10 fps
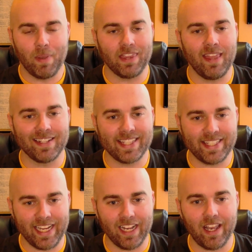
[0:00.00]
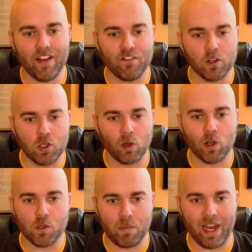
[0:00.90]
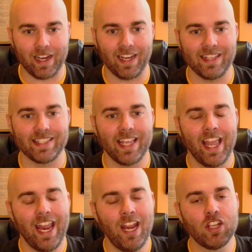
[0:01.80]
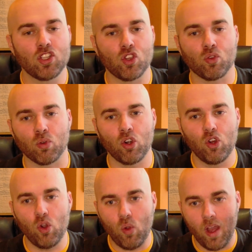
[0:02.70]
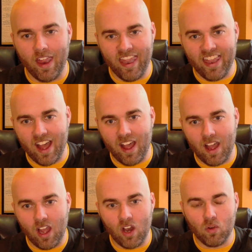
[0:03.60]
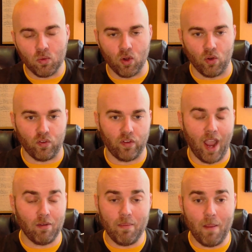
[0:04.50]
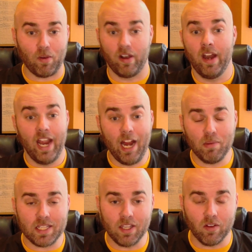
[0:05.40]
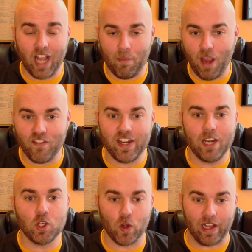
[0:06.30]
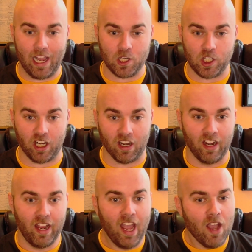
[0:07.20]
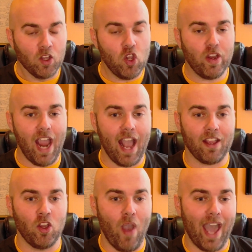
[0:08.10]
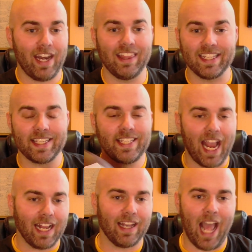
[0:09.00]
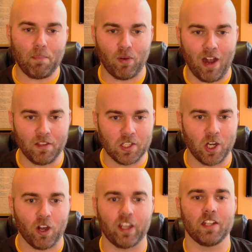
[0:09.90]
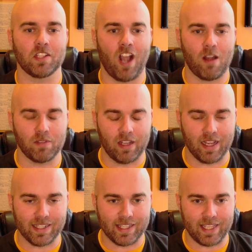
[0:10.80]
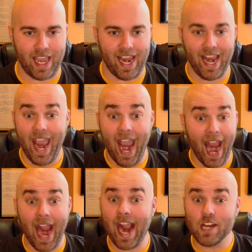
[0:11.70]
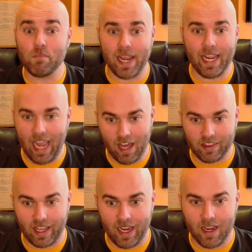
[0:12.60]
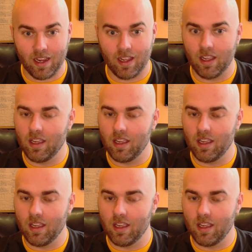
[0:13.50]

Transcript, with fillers: But the ceiling for George Pickens is through the roof. And remember, he was still coming off an injury last year. You add in the second lap around the circuit, as Tomlin likes to say, and being healthy.